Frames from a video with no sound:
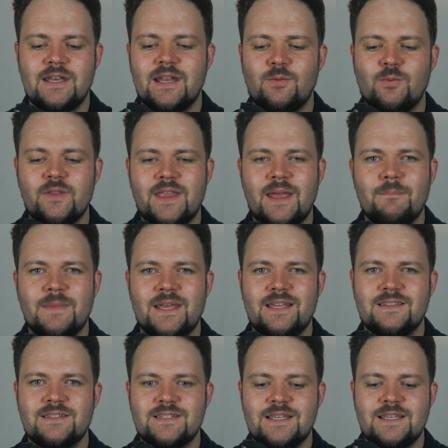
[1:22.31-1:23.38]
Now, what that
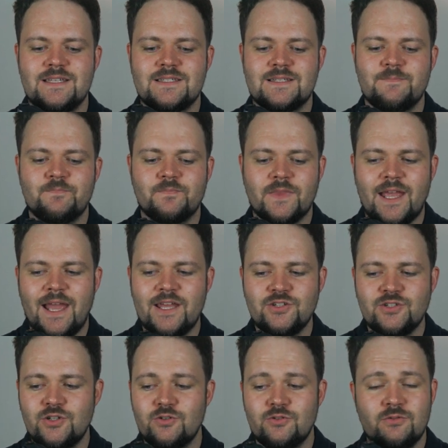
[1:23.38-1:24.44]
means is,
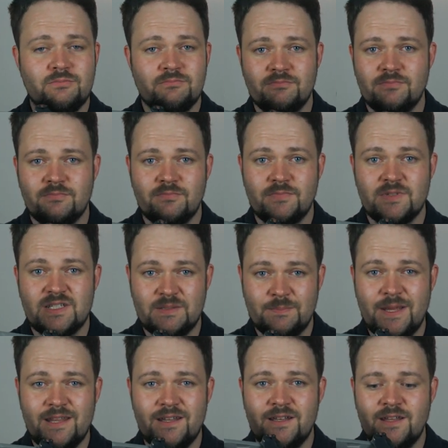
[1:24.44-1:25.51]
as you
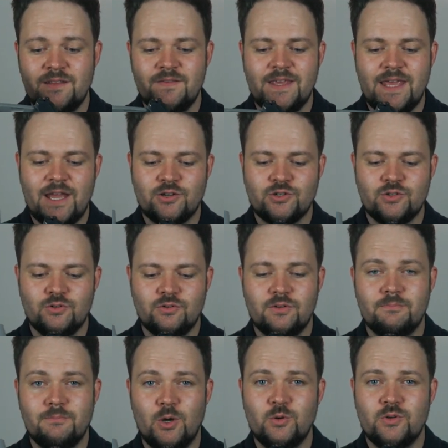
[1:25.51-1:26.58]
spin the
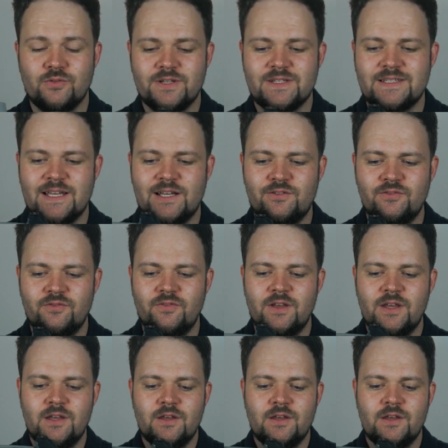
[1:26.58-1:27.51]
actual motor itself,